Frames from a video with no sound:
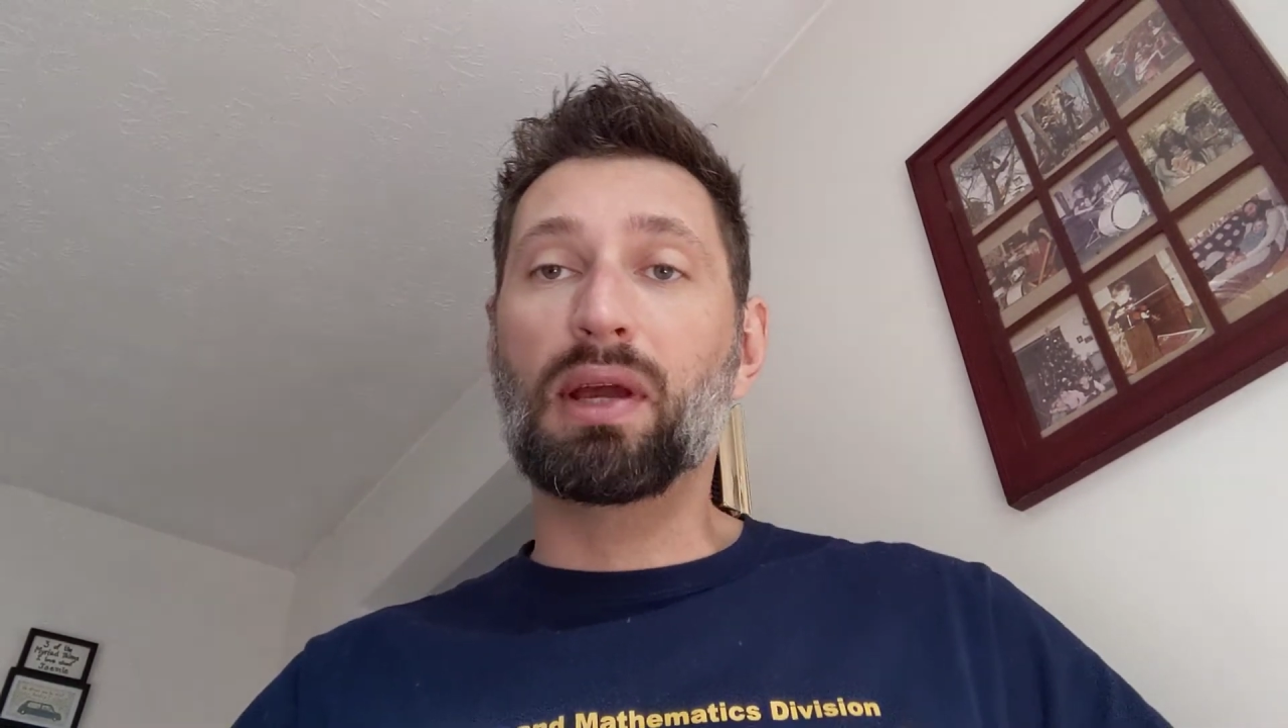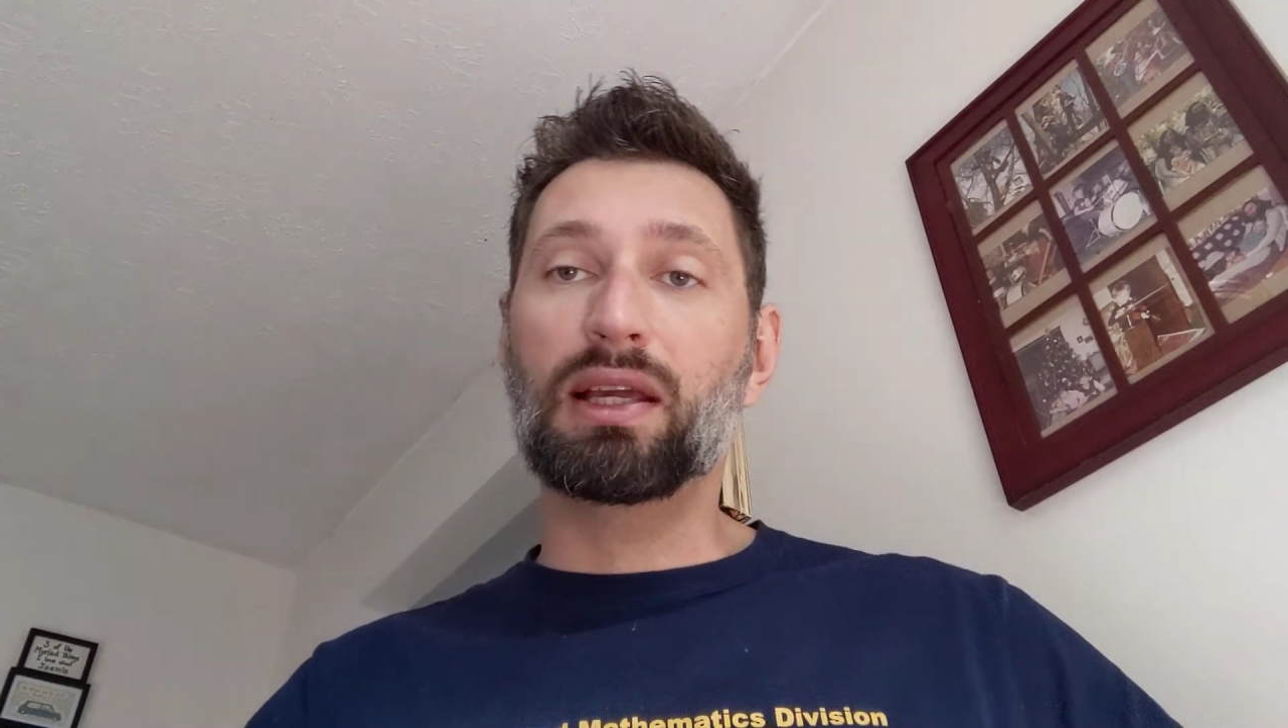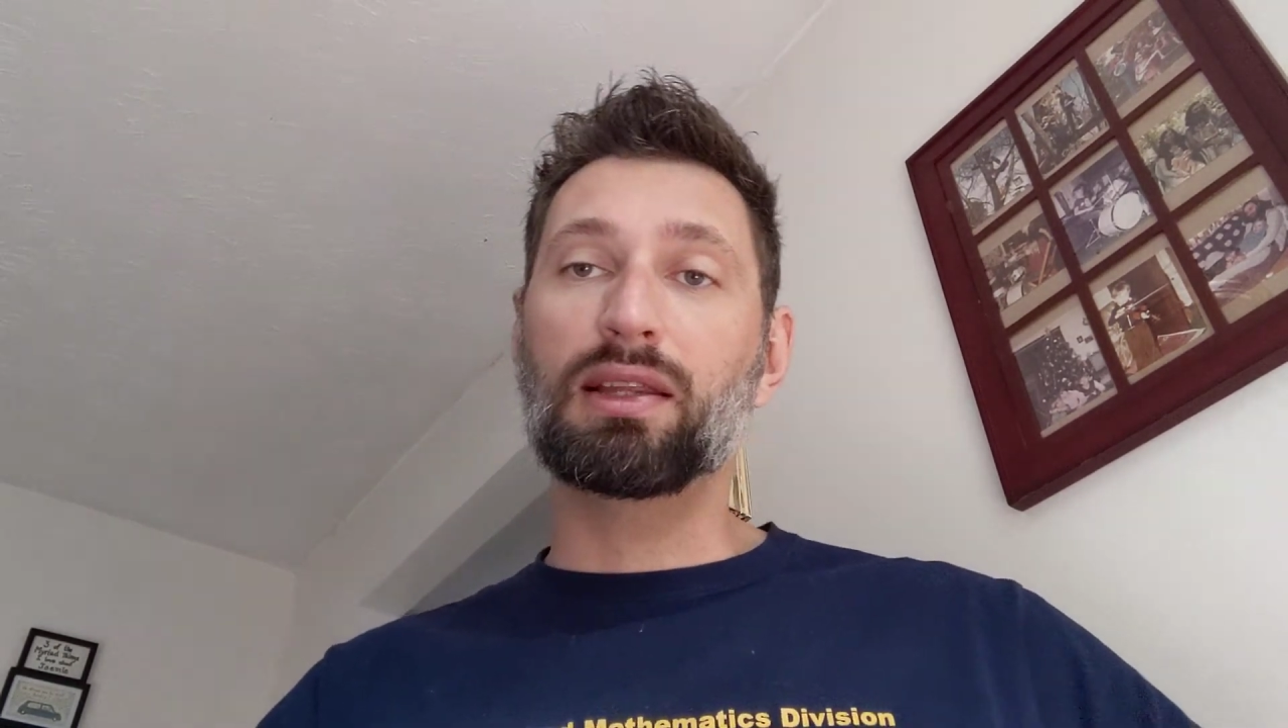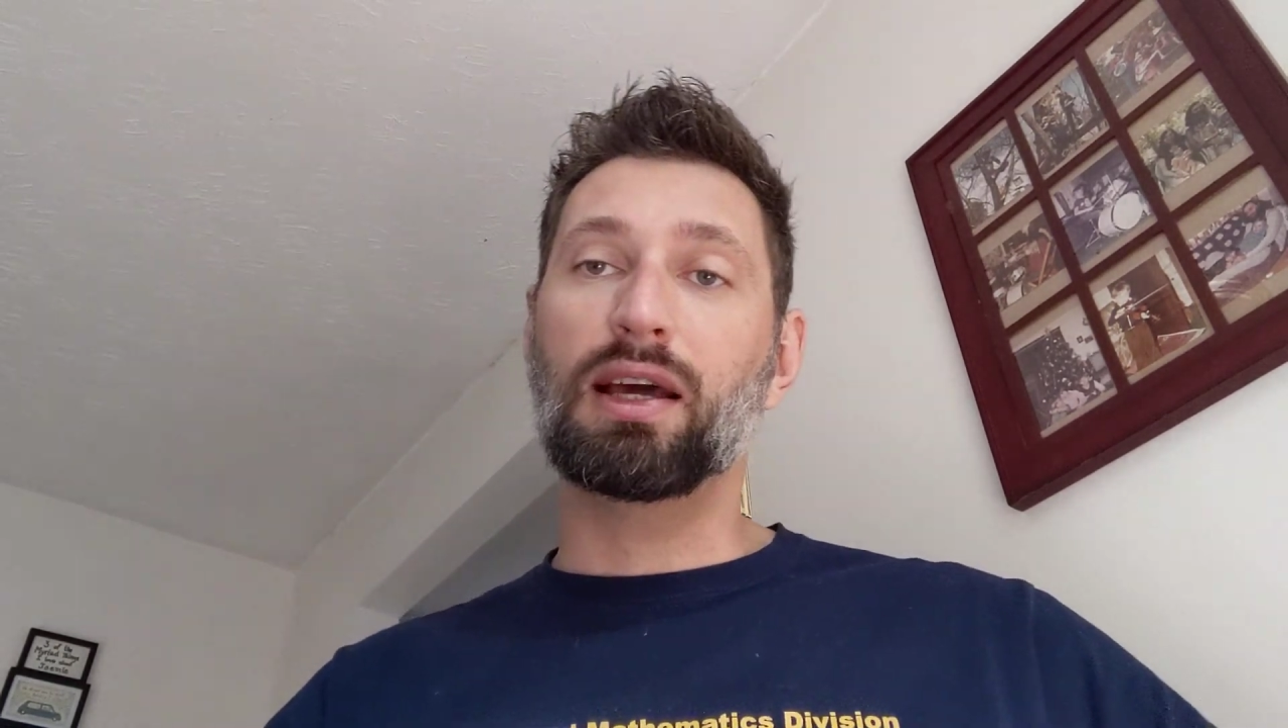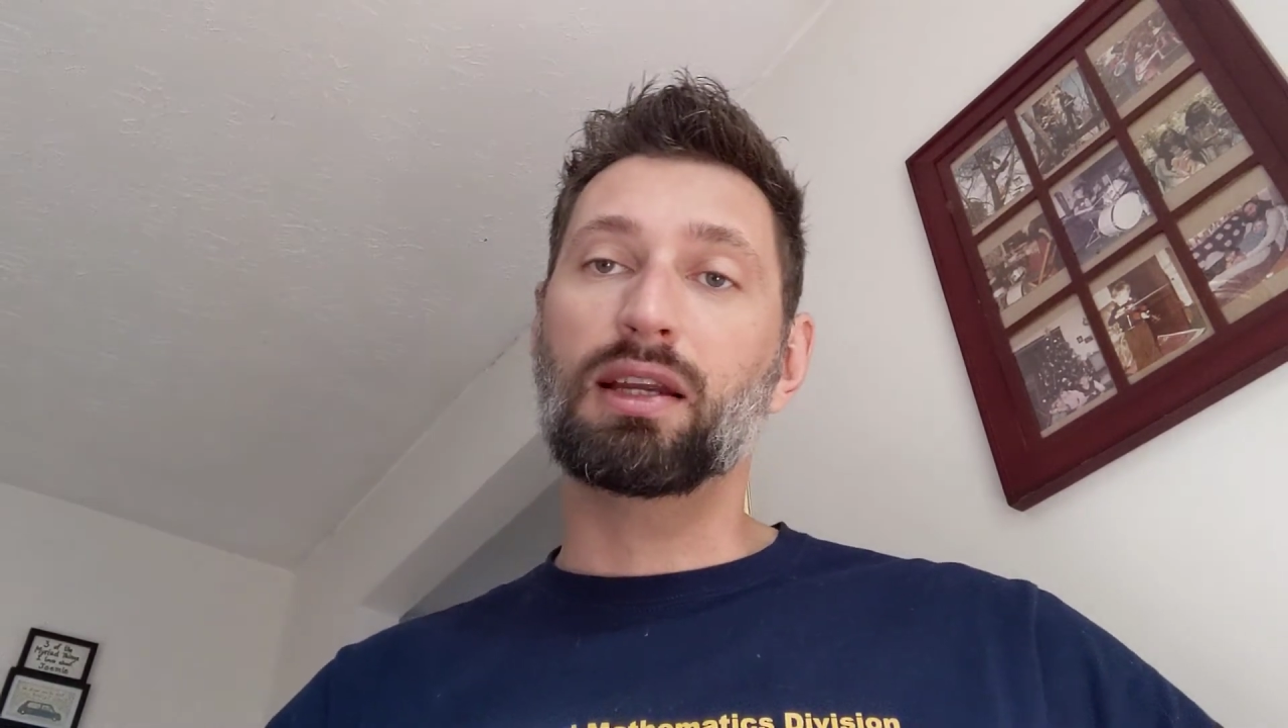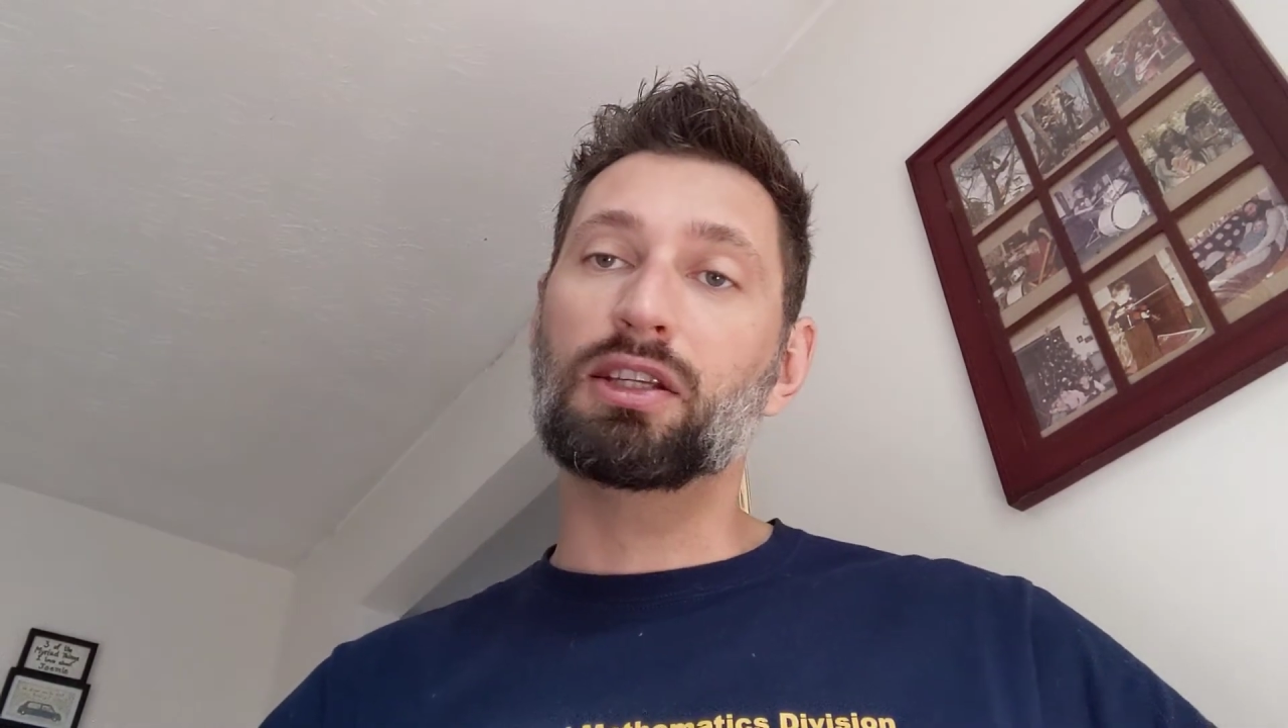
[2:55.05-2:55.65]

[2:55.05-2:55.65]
making that